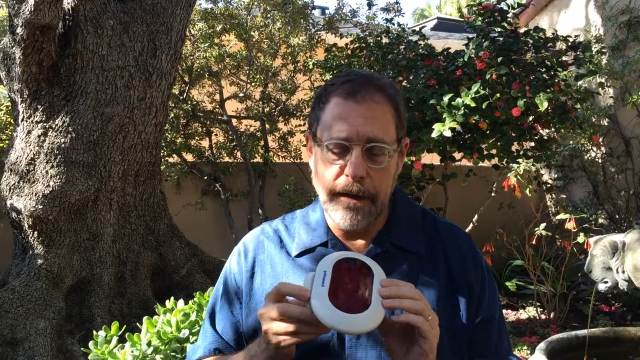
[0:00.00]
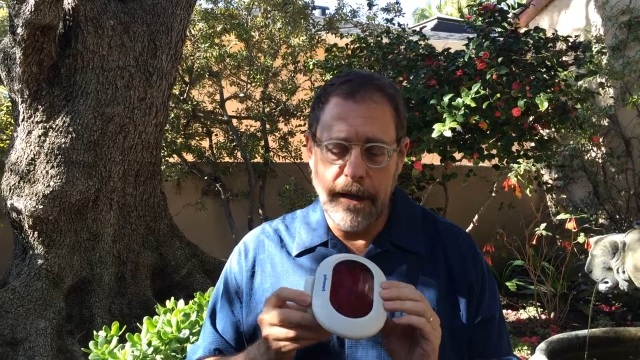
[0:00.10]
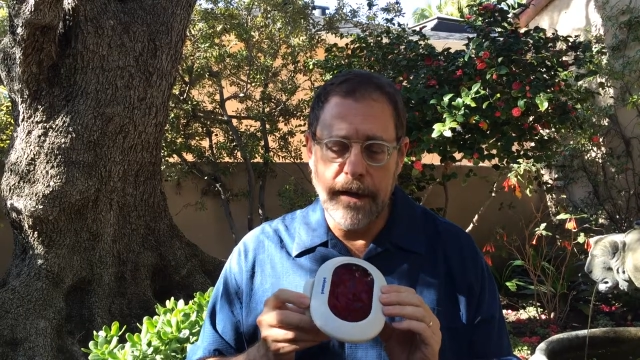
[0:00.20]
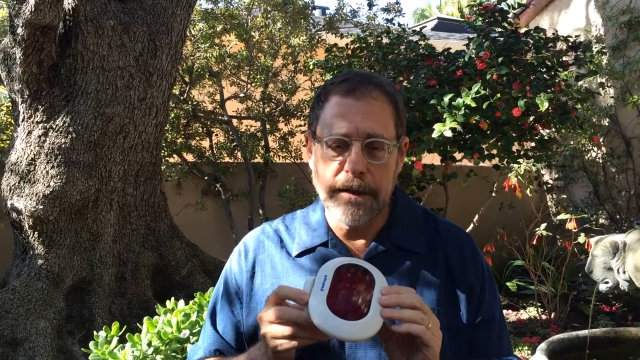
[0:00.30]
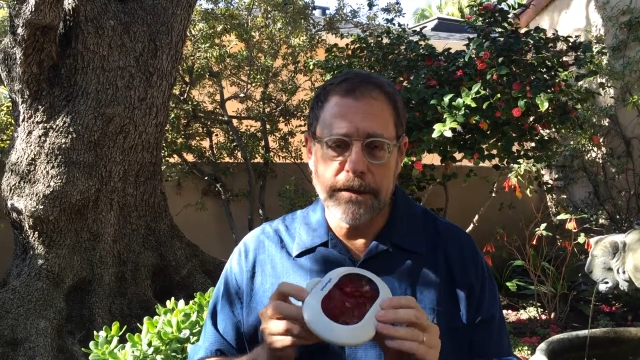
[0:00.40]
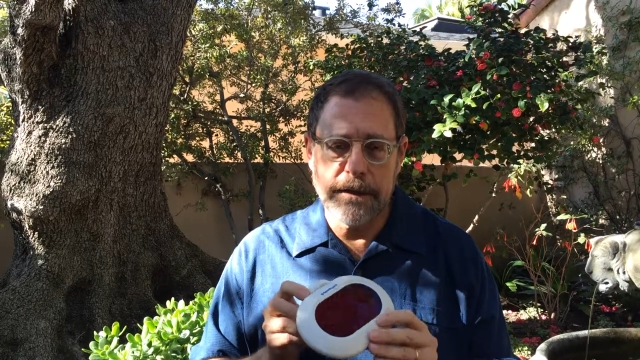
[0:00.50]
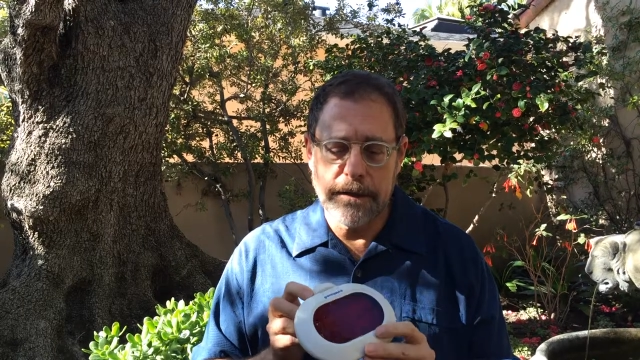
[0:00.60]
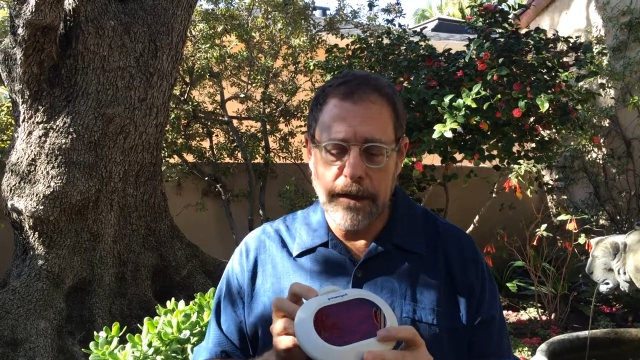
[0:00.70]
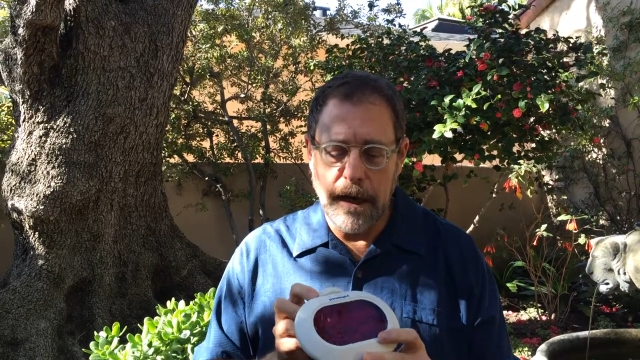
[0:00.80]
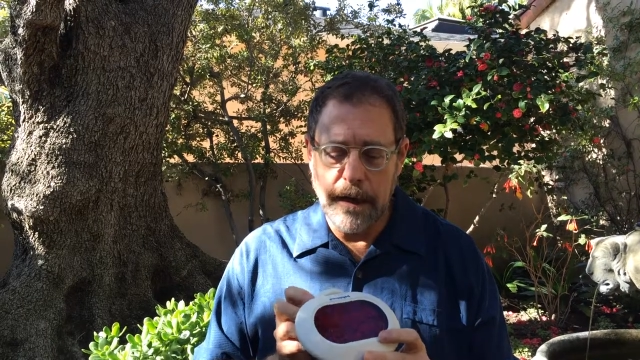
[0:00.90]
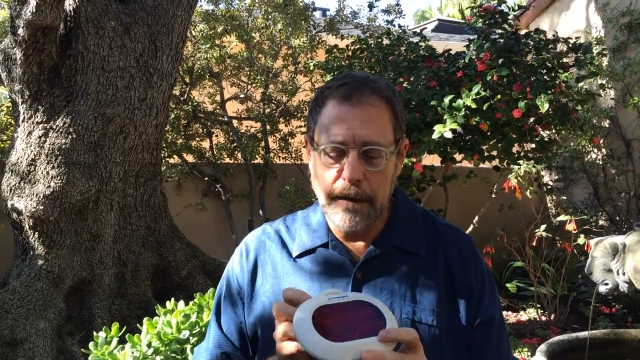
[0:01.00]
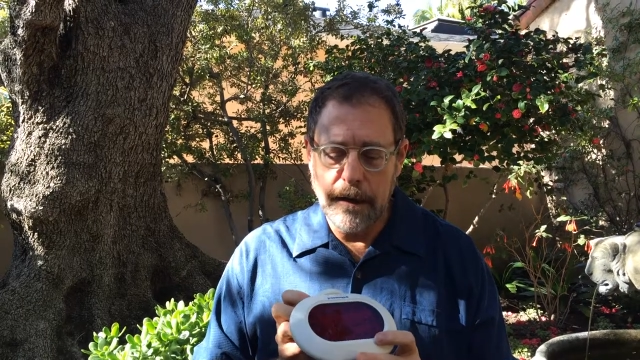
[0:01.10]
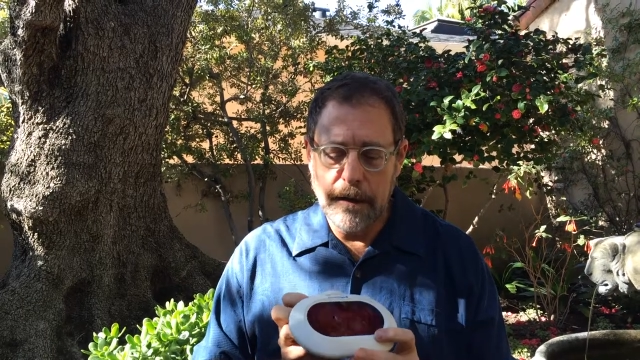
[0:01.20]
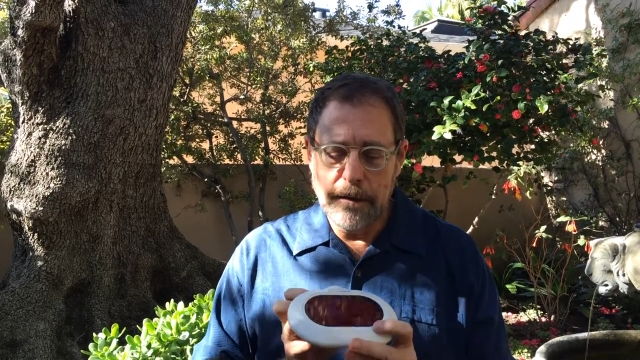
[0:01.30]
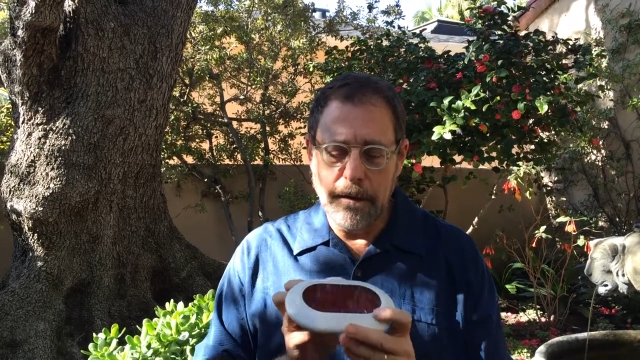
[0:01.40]
Again, it's designed
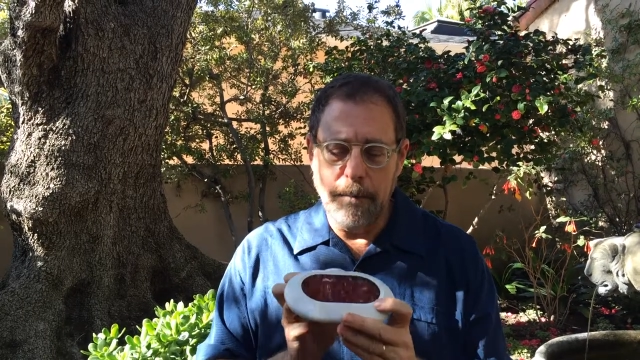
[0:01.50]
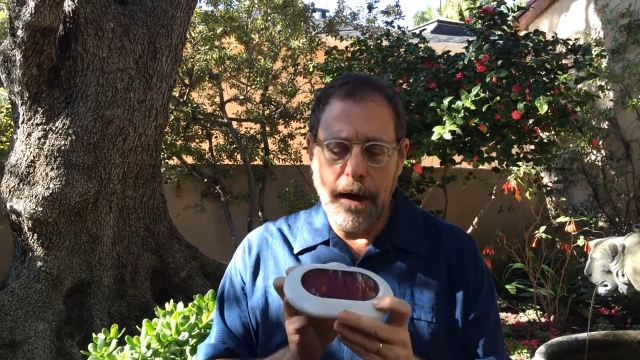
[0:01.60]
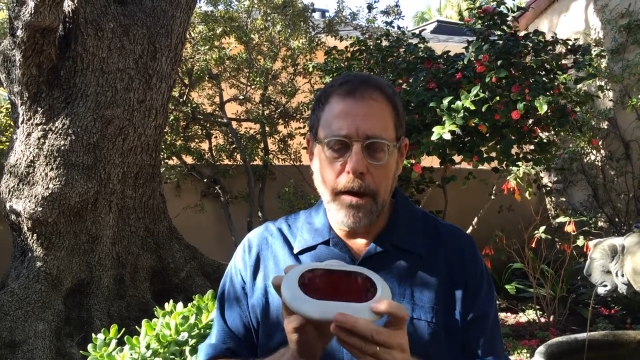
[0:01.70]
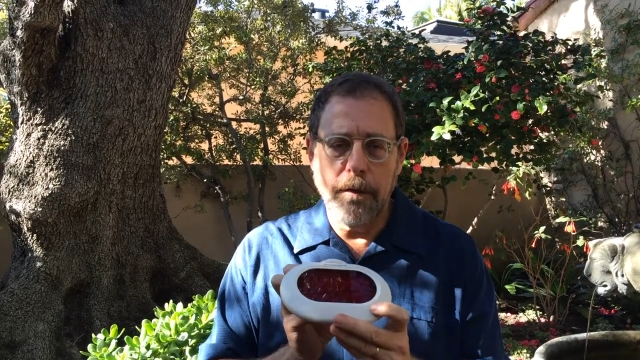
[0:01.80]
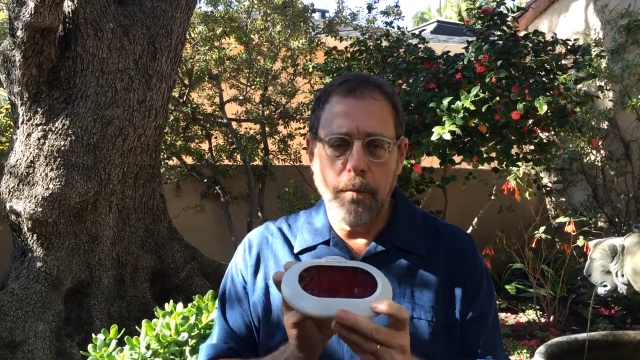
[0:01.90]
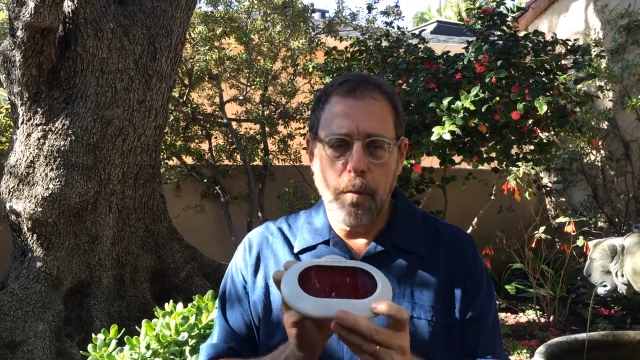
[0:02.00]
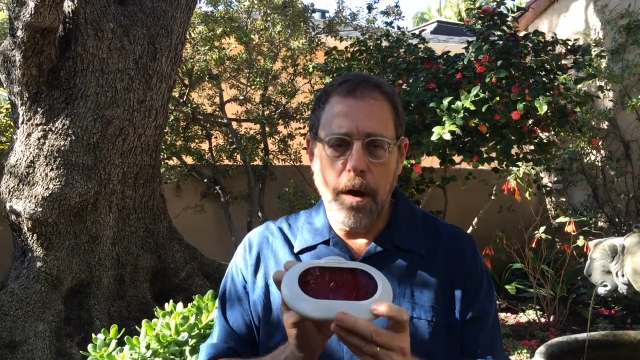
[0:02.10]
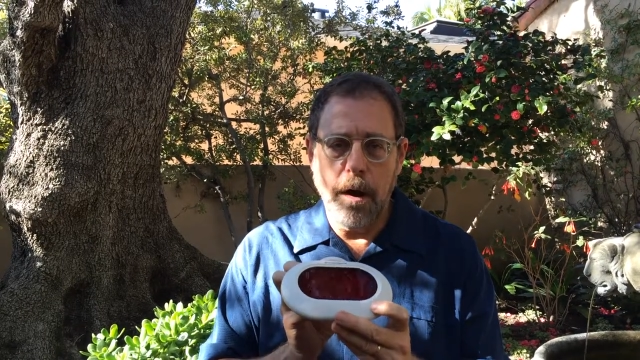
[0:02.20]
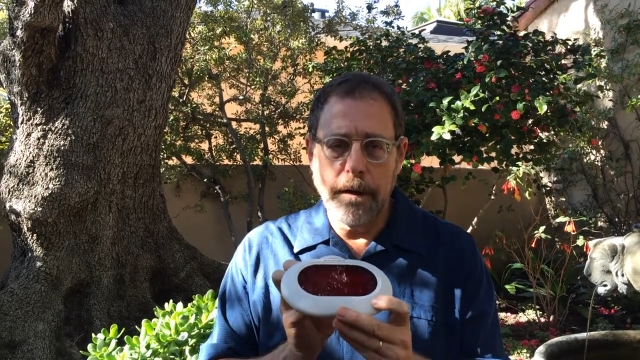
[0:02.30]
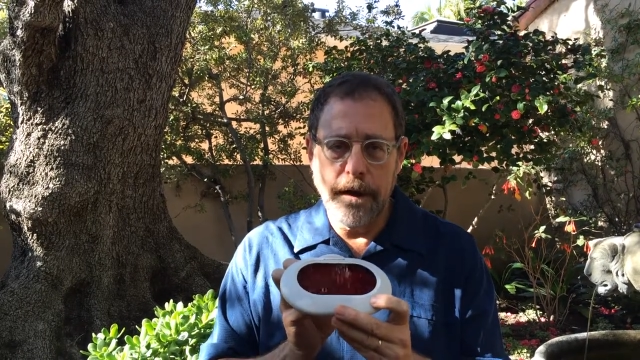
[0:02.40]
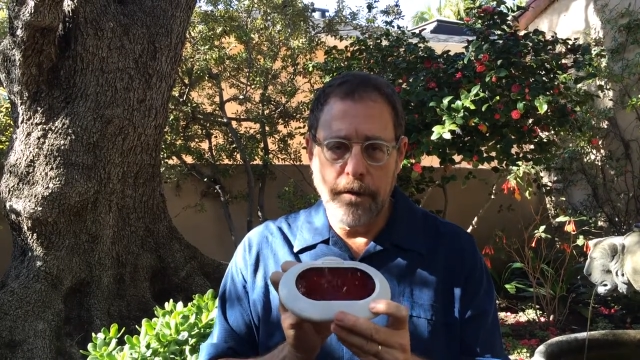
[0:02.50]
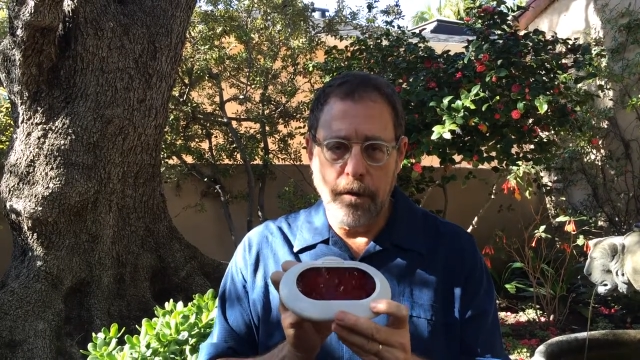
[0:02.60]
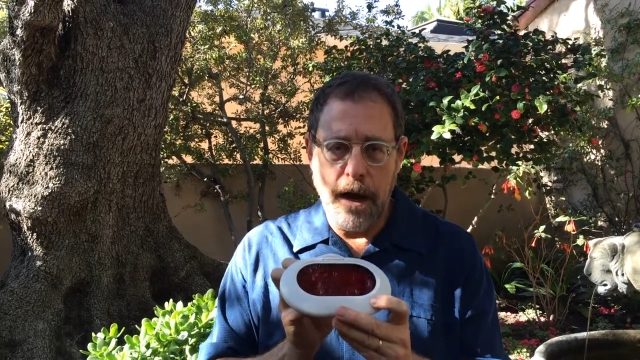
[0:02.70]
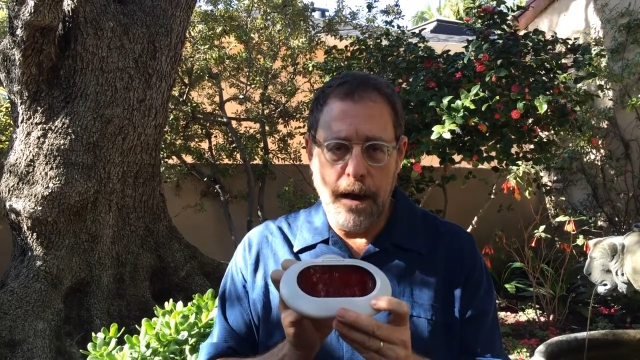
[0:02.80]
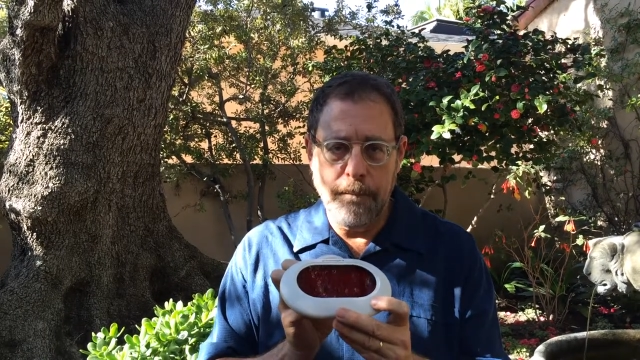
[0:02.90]
to mount on the wall,
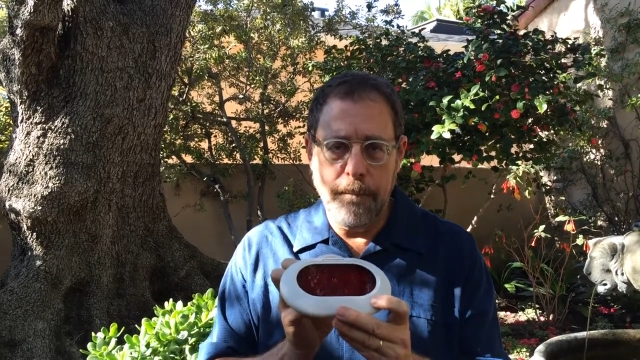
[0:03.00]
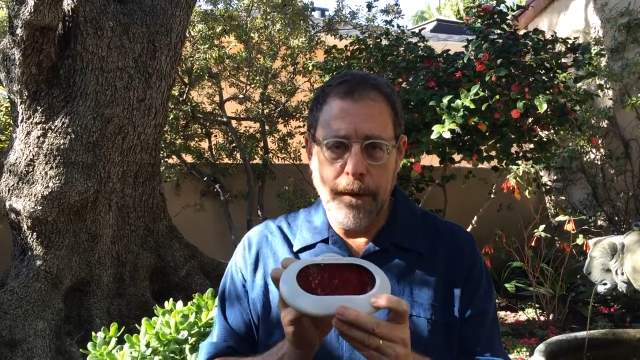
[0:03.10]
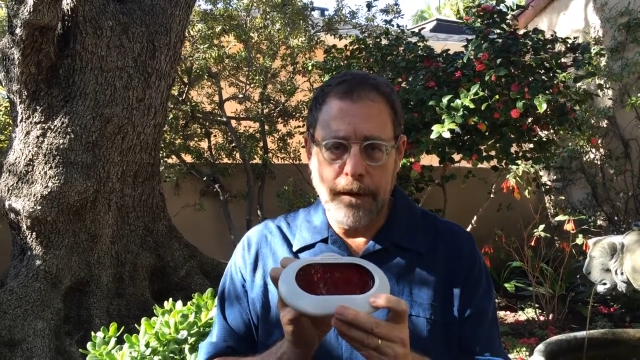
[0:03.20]
either up,